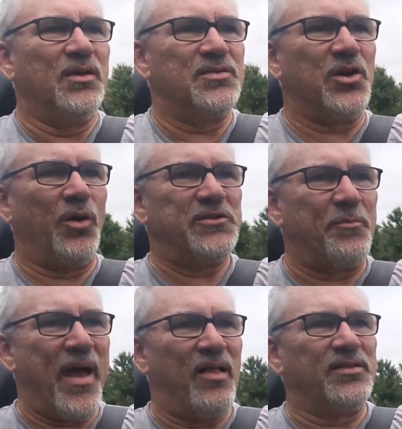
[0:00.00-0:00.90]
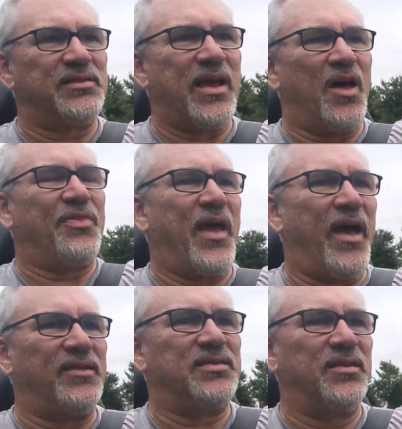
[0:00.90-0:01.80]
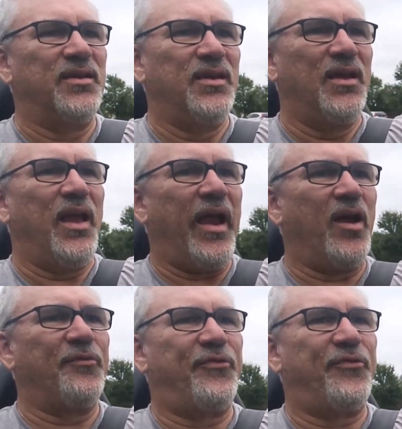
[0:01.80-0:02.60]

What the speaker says: so it's balanced out that air